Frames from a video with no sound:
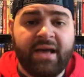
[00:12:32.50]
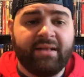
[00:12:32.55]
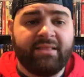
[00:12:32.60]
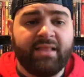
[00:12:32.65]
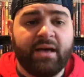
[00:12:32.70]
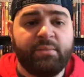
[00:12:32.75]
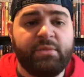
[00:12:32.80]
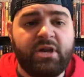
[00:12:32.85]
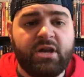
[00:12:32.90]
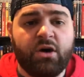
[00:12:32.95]

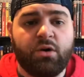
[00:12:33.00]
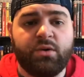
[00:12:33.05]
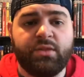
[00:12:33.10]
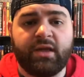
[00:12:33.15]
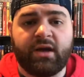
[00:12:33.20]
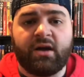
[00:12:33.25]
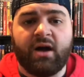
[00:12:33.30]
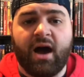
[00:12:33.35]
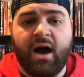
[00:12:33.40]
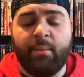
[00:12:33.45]
let me know in
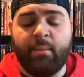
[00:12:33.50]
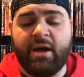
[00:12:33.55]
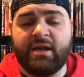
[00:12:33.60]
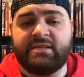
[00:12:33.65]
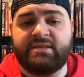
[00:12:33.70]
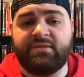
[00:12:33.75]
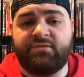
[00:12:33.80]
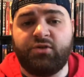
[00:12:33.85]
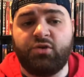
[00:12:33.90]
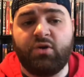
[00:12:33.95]
the
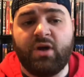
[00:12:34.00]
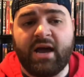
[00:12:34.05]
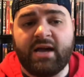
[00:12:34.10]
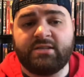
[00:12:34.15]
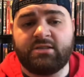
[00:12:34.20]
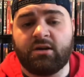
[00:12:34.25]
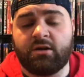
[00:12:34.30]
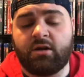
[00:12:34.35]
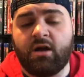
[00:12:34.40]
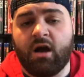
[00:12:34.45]
comments if you
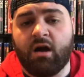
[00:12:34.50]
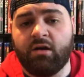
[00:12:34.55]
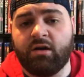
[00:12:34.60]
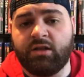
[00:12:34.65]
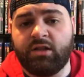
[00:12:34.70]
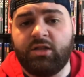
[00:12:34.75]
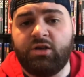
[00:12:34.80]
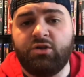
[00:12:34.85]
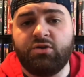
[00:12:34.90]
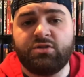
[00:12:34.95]
guys are
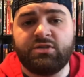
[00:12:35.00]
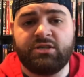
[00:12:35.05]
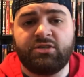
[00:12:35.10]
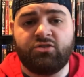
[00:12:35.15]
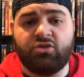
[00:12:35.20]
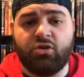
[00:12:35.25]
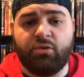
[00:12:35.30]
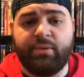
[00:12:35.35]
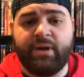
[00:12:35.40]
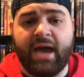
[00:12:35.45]
currently using
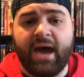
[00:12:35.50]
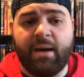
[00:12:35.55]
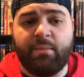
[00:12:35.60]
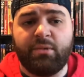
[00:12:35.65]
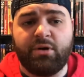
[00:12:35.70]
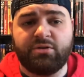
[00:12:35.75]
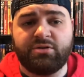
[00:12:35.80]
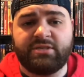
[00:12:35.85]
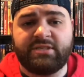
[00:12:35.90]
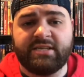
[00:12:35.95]
Dolby
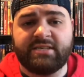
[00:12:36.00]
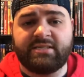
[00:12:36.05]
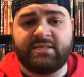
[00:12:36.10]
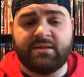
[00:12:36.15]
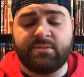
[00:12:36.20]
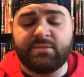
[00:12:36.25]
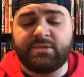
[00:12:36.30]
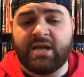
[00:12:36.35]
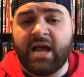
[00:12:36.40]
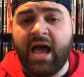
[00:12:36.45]
Atmos
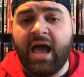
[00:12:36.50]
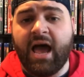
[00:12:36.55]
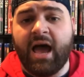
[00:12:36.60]
systems.